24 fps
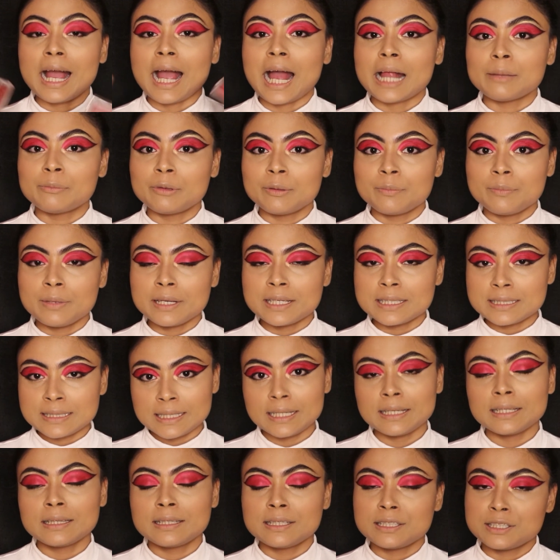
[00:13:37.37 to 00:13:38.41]
I'll be
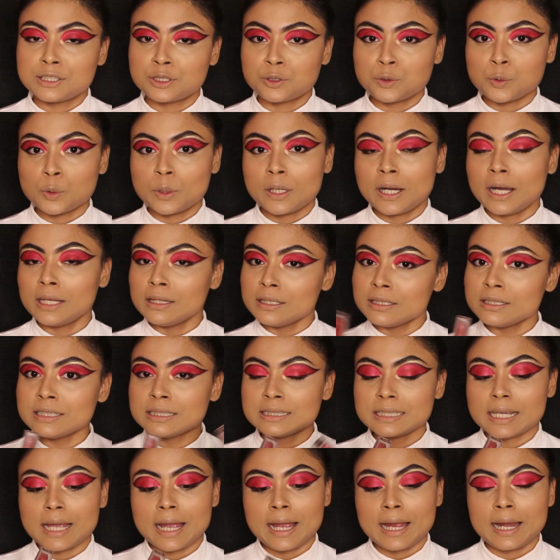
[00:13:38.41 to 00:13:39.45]
mixing these 2
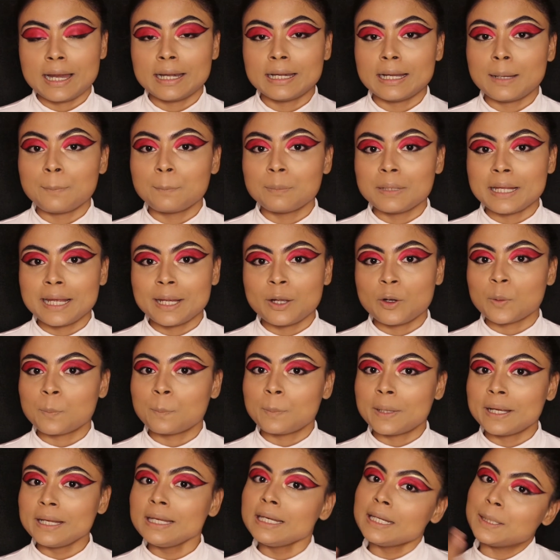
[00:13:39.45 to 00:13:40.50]
colors and applying on
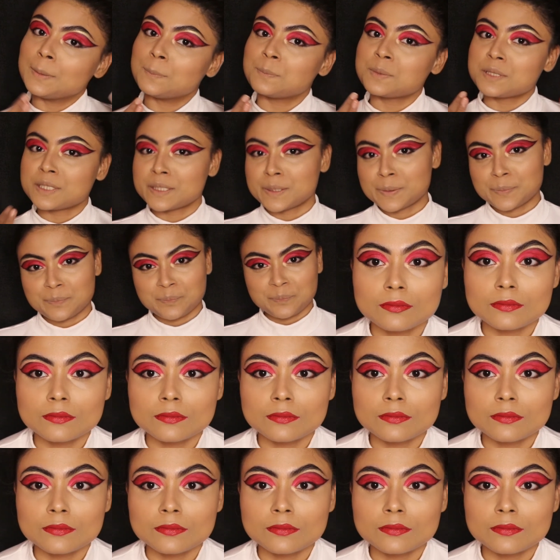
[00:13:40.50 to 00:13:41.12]
my lips.